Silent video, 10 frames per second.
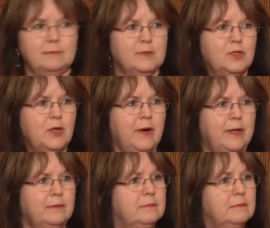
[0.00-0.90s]
Sorry?
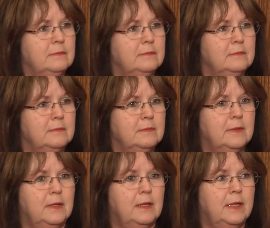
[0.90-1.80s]

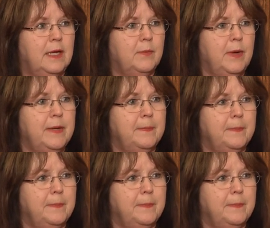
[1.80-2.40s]
Hit what?